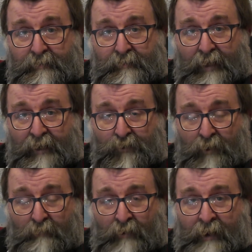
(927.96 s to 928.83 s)
take a
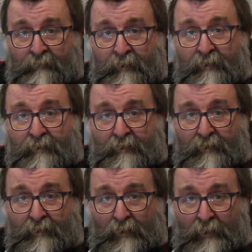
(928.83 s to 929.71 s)
trip round,
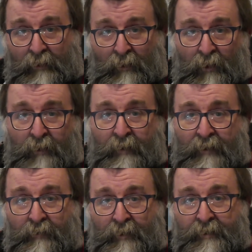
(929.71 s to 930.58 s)
learn
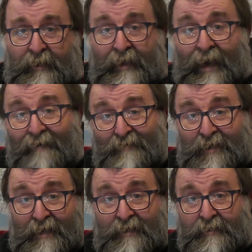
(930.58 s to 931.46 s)
about the whisky, have a
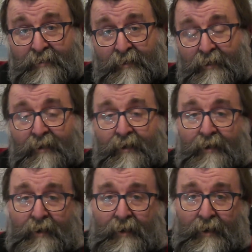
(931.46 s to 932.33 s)
taste
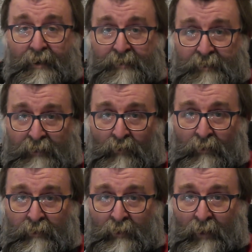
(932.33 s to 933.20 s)
and see
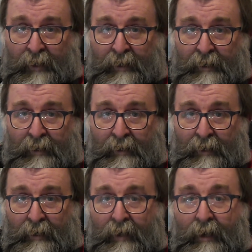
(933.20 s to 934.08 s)
what you like.
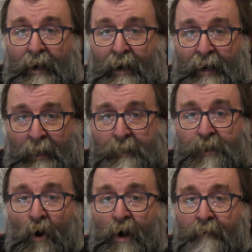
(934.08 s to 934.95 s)
I had a
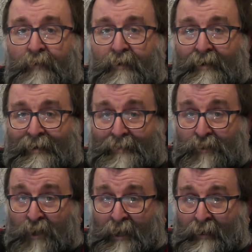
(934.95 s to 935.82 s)
jibe at
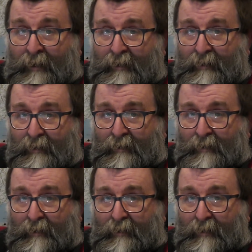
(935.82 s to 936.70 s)
gin
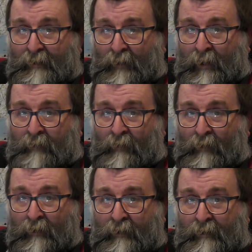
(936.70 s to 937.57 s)
earlier
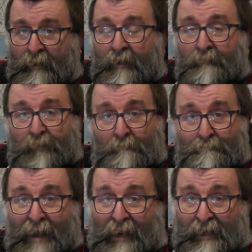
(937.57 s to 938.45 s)
on, but
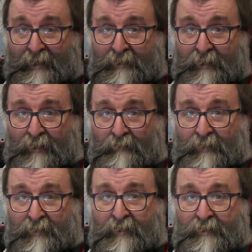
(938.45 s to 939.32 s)
many
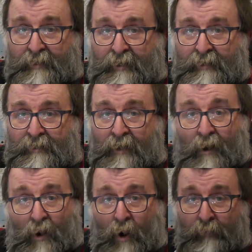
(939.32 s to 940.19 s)
distilleries these days
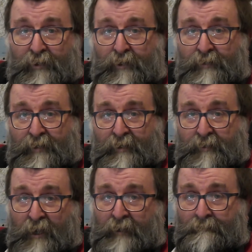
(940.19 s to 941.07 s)
are producing
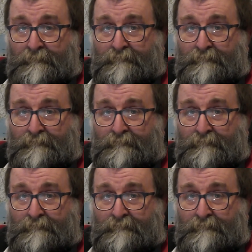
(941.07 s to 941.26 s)
gin.